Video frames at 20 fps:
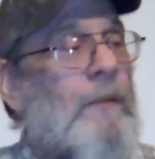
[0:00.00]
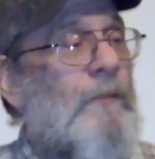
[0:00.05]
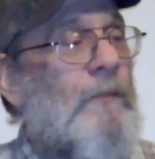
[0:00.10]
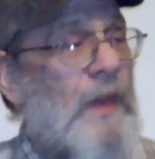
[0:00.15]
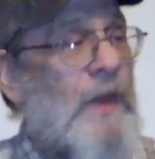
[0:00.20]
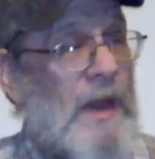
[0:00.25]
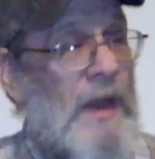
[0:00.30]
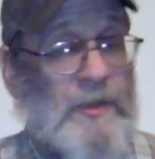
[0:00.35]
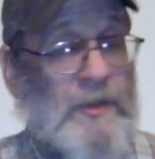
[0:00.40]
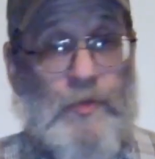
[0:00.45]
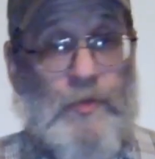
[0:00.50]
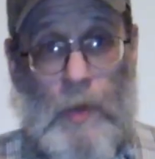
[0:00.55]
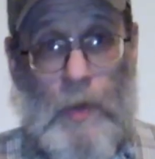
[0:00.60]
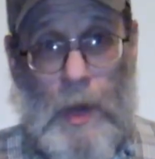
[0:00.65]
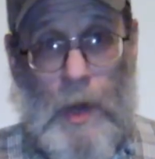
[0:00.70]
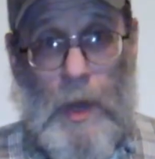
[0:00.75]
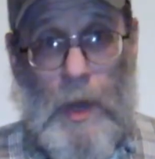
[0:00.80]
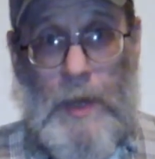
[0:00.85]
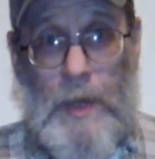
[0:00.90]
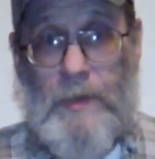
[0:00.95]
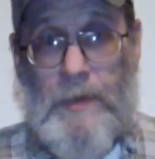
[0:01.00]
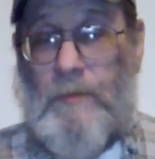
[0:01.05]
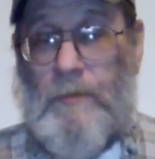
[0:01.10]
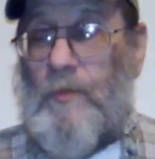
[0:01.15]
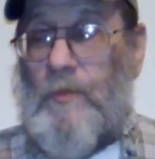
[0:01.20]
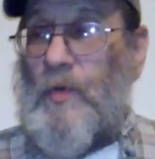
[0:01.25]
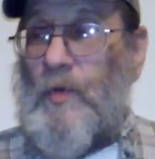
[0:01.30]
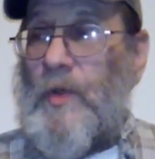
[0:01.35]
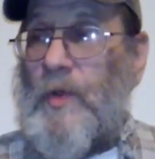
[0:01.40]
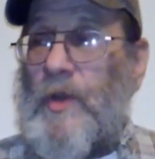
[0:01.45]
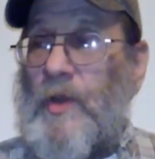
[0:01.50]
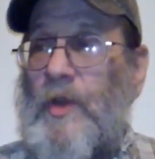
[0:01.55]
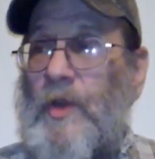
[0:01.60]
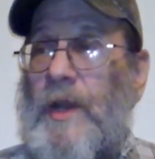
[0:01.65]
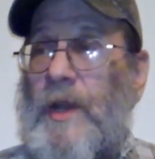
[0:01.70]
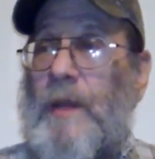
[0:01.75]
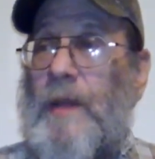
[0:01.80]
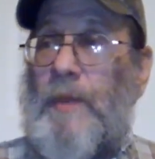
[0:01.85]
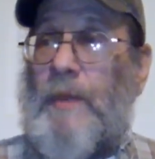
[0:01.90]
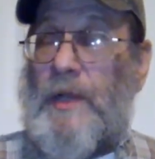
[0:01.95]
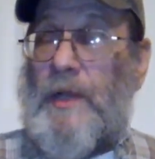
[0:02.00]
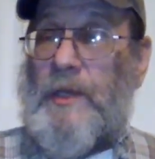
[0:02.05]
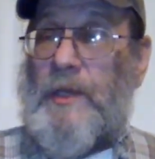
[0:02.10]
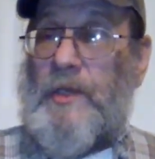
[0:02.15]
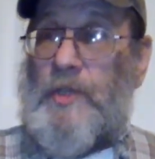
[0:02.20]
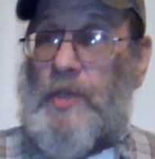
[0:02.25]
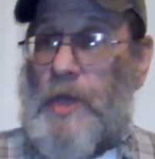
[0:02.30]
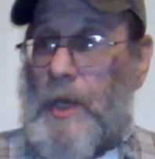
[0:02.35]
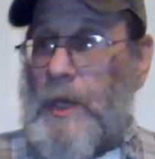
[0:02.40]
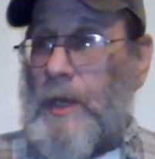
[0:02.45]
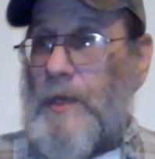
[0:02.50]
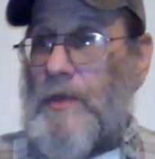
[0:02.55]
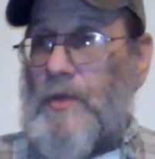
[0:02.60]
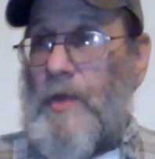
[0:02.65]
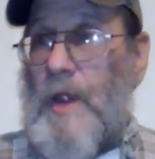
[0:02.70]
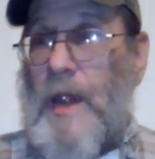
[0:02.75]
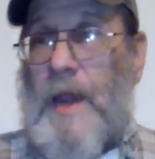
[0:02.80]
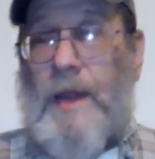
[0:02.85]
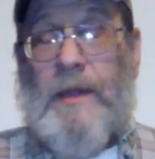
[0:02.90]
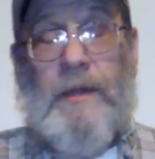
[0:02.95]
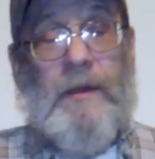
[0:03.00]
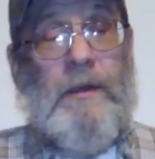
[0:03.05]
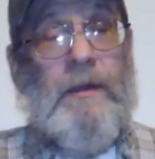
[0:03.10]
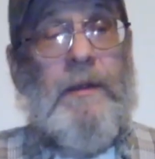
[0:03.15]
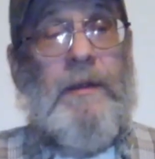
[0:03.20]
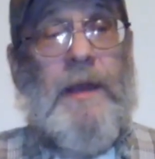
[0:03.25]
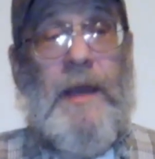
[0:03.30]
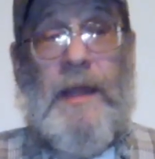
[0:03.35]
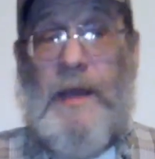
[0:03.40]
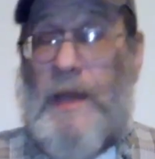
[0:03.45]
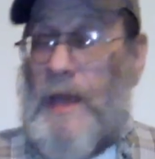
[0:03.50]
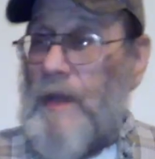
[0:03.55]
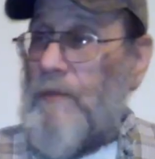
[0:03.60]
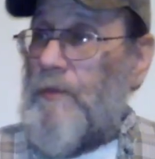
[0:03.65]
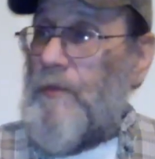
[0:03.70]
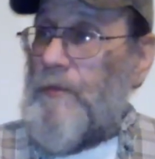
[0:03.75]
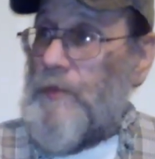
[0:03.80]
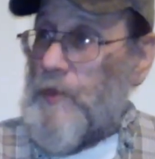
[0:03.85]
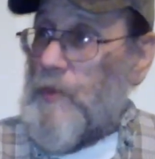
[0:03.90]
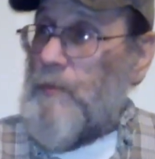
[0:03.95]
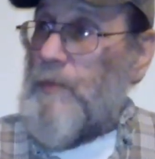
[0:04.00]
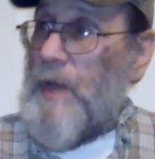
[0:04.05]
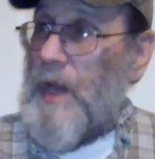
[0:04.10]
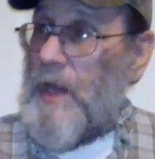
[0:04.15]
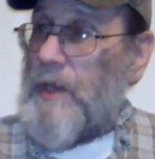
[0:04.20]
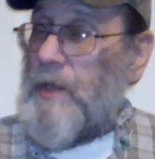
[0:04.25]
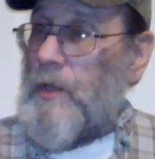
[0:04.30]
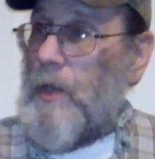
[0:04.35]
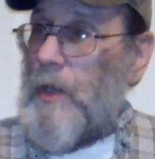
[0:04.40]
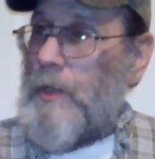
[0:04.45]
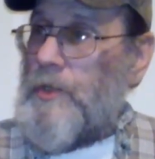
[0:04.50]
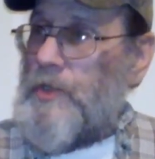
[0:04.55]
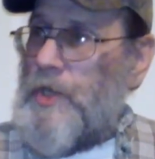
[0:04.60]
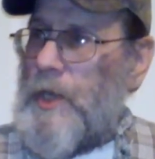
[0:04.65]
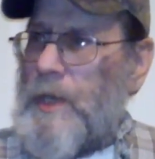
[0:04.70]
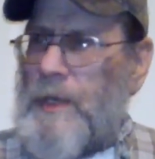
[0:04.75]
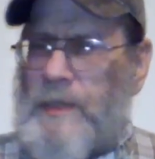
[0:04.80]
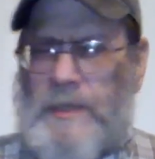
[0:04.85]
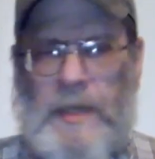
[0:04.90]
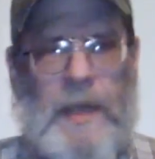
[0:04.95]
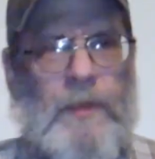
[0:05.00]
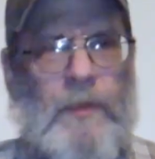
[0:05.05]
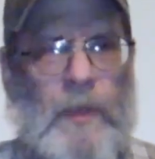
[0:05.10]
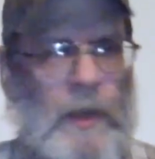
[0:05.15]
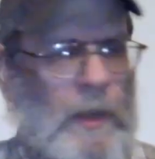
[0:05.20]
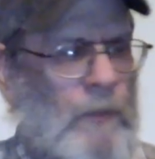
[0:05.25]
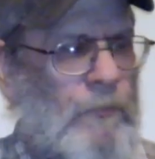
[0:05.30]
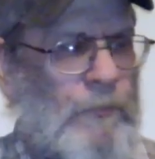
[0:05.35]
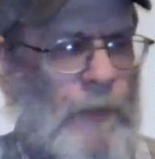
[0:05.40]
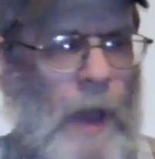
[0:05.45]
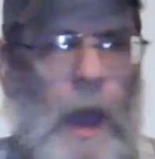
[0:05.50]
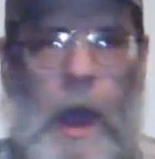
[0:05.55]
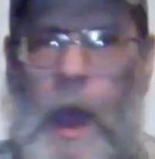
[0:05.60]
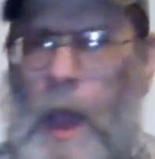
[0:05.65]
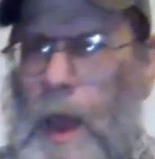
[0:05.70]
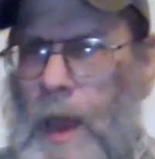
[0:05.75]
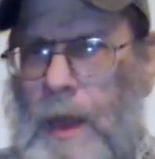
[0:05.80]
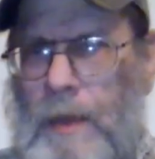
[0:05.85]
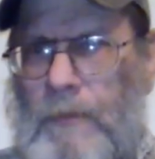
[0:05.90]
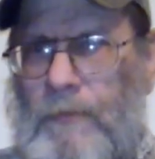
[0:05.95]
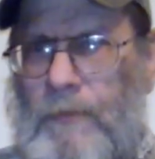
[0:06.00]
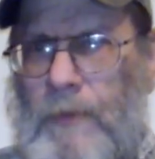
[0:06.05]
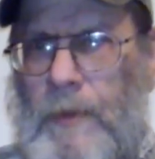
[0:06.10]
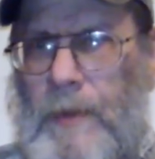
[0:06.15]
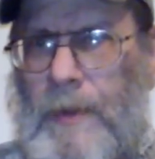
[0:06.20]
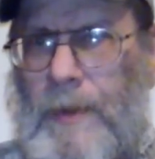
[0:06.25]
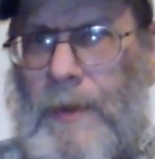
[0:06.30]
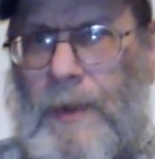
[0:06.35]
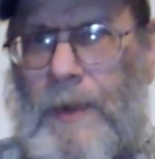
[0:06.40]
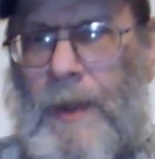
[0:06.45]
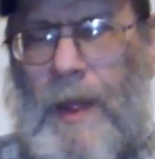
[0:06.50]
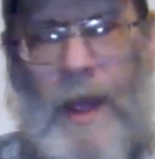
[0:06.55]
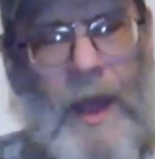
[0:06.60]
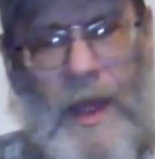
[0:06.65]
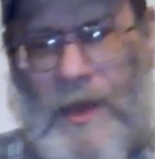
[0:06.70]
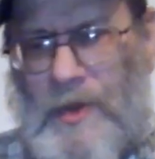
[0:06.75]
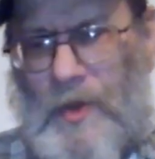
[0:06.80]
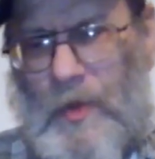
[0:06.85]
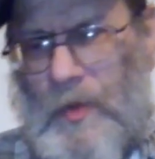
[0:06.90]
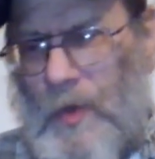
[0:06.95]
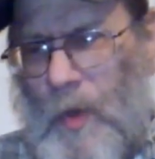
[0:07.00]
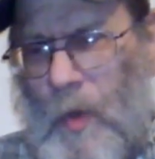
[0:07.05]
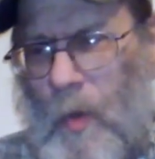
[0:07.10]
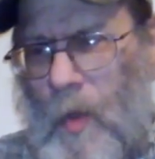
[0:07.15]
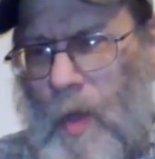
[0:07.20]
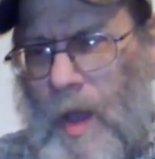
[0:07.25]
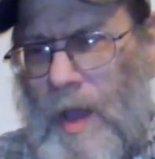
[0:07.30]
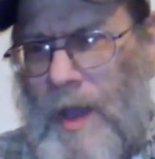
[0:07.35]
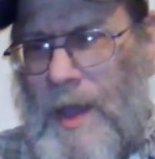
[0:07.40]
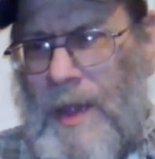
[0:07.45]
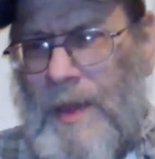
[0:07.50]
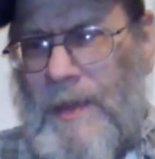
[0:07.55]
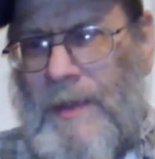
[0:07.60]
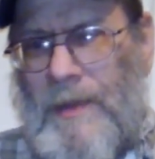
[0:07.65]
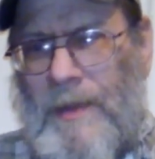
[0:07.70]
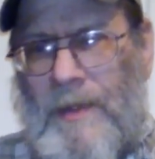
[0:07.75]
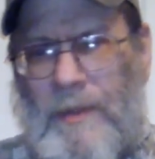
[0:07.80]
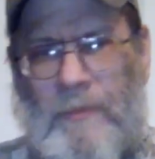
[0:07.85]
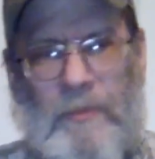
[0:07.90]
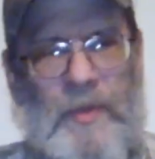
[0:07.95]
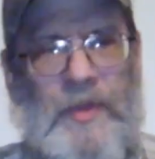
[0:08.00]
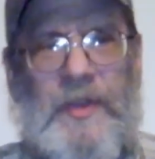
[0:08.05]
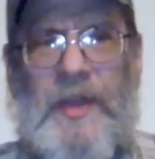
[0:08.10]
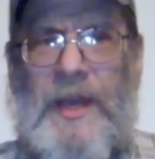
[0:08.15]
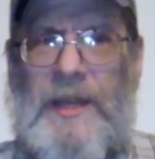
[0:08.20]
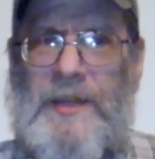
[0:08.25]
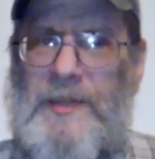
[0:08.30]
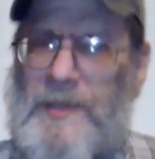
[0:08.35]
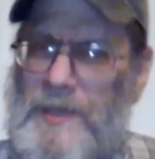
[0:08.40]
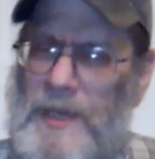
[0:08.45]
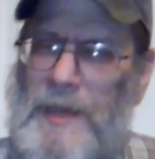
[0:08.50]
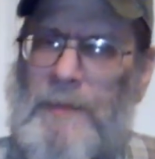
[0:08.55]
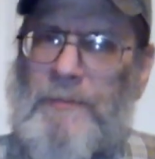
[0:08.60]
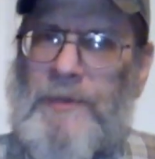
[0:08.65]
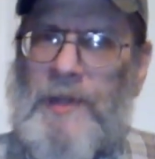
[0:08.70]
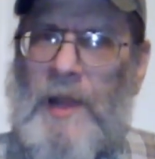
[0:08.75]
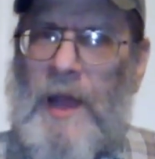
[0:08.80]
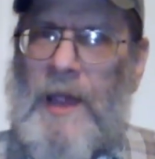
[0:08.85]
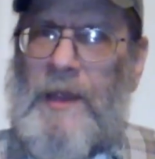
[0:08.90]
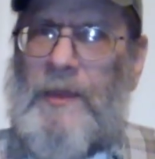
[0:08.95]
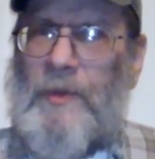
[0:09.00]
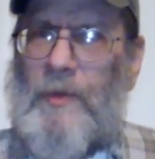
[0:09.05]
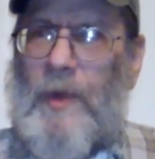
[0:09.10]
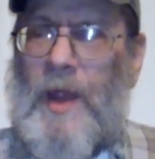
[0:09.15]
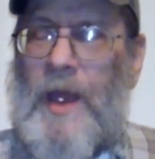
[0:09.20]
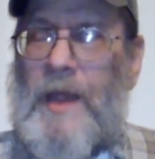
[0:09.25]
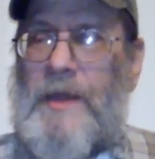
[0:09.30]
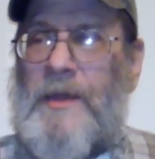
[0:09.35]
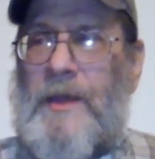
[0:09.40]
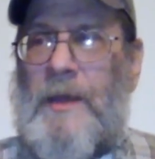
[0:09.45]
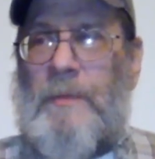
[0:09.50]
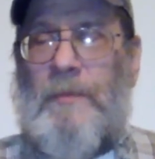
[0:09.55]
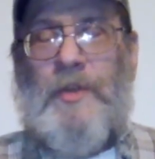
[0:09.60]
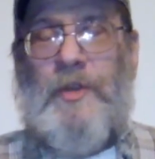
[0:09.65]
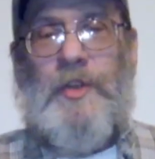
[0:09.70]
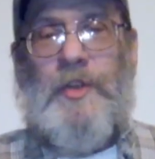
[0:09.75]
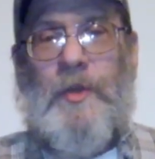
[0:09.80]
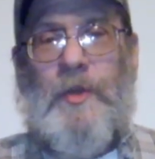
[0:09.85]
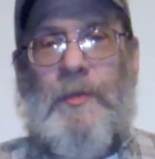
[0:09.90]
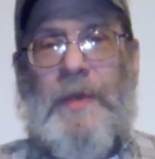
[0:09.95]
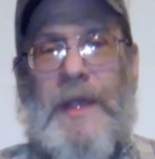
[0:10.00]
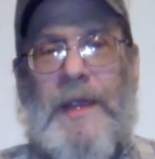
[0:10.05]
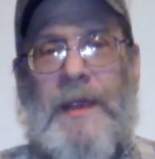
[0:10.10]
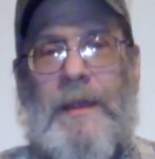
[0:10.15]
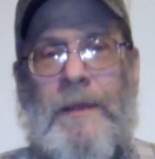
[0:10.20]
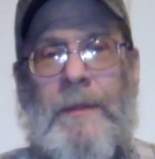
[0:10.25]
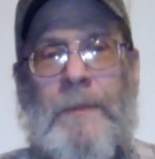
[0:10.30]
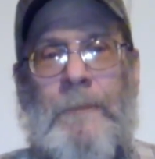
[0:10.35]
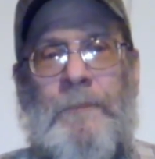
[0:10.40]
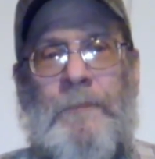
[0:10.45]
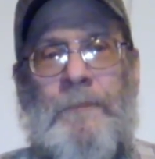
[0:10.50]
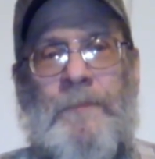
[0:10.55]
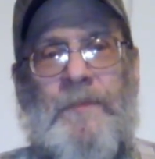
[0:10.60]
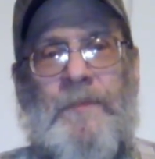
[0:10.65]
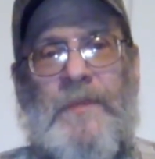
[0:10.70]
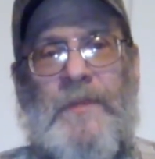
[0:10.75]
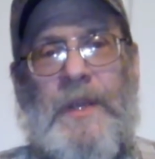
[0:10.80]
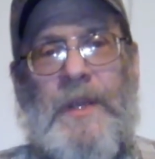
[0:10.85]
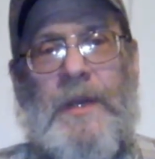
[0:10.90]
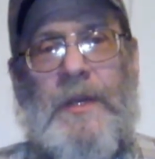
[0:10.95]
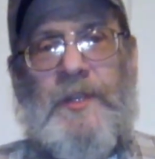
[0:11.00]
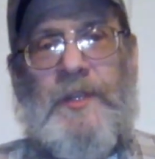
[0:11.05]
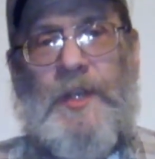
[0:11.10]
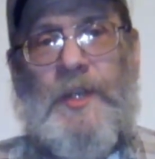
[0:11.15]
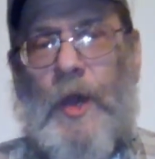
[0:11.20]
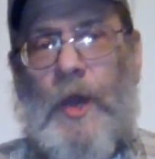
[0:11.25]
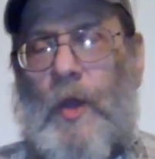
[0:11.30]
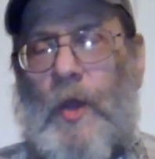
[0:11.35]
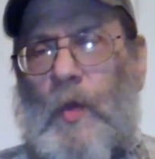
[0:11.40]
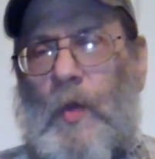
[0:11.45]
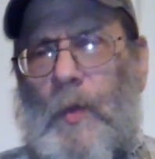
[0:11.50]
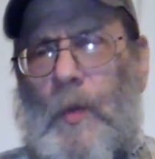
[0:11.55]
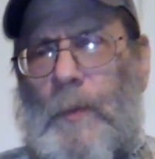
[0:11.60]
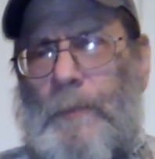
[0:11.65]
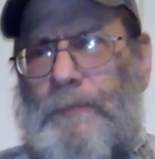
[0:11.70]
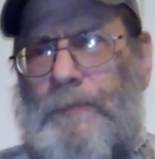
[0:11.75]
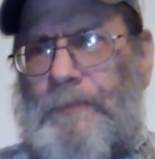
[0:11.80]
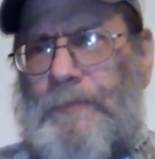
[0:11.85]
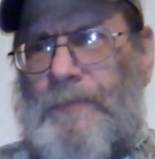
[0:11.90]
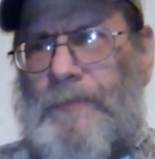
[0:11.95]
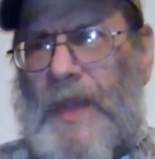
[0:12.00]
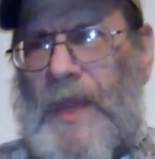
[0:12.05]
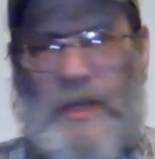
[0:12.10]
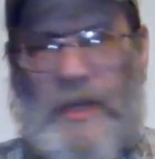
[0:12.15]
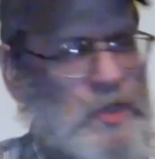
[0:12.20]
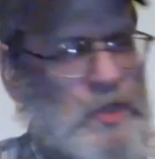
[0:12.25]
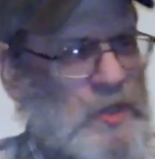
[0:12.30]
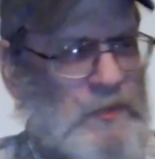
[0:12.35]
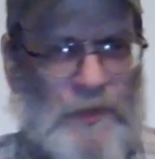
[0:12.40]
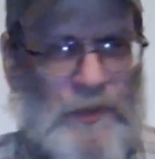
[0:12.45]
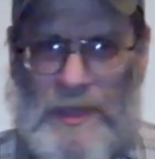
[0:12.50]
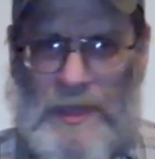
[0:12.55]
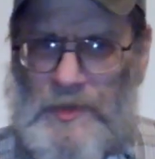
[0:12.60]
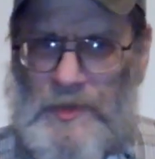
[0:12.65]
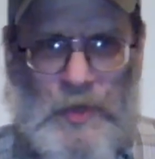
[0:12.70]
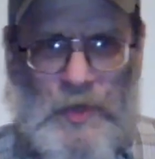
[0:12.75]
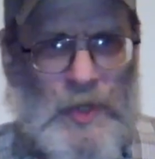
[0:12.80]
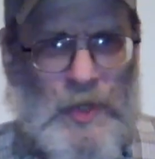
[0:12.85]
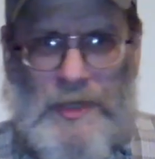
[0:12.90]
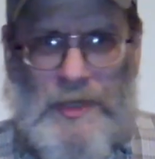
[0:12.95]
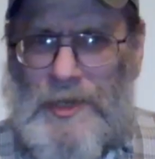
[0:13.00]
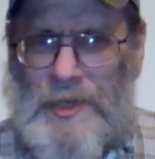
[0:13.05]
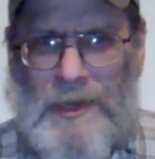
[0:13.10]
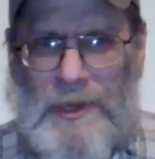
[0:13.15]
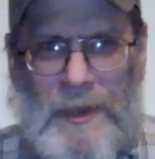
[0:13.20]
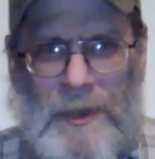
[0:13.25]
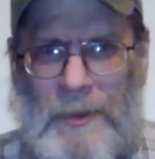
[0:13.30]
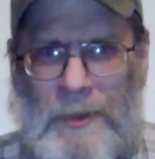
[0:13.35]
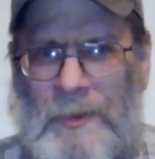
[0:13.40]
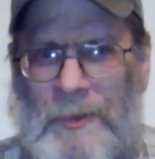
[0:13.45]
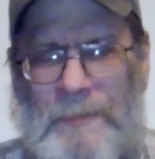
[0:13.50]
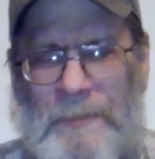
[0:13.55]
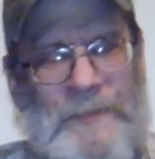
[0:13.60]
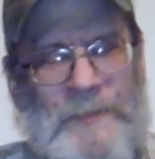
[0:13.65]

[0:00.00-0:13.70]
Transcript: That's right. We're going to build a chicken tractor and have a few backyard chickens. I think 5. I don't know why, but that seems like the right number to me. So that just feels good, you know.